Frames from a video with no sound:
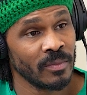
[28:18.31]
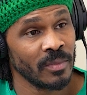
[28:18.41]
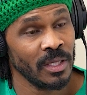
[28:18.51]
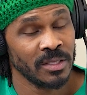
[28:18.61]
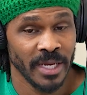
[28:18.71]

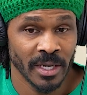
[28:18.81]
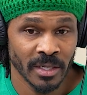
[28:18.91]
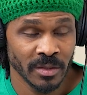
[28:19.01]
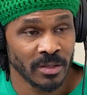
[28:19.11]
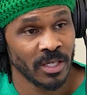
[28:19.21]
He's taken
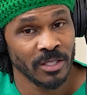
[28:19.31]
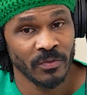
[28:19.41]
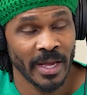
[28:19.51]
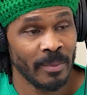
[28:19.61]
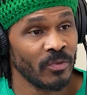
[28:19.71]
his, his
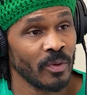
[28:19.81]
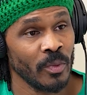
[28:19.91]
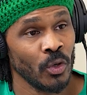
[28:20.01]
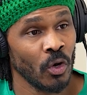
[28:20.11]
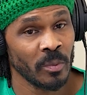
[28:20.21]
family from
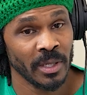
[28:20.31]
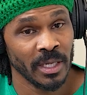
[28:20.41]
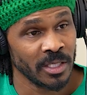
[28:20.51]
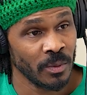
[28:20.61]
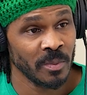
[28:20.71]
New York
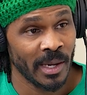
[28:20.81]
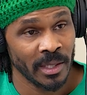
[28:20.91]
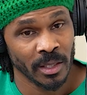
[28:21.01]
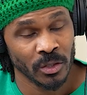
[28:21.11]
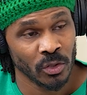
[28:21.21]
because he was about
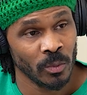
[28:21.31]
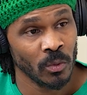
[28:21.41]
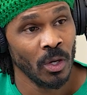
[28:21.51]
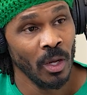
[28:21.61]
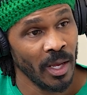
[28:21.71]
to get in
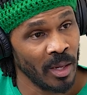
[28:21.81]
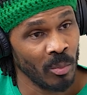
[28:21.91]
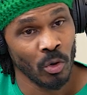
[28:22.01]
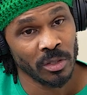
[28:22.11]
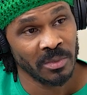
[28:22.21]
trouble
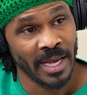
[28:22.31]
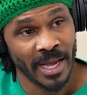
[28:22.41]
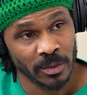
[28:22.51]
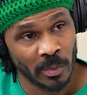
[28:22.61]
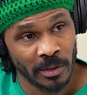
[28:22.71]
and brought them to
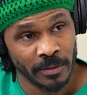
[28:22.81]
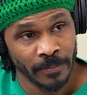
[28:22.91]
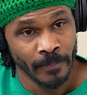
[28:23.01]
Ashburn.